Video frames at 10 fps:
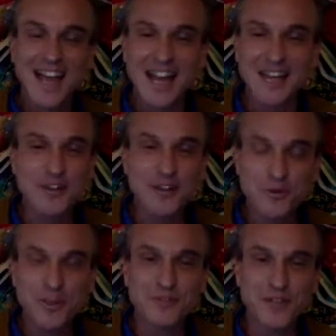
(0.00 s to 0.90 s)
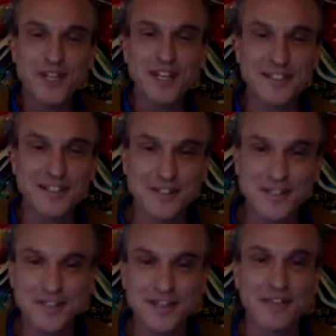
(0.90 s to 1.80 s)
you know, when you get to
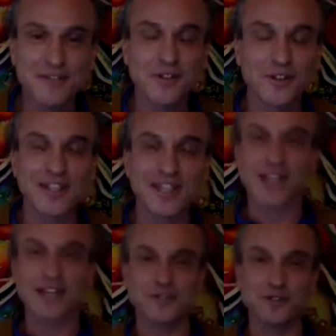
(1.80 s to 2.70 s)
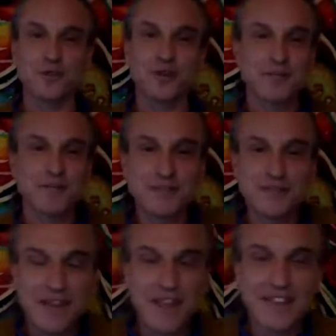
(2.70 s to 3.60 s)
this level, and I don't know what I mean by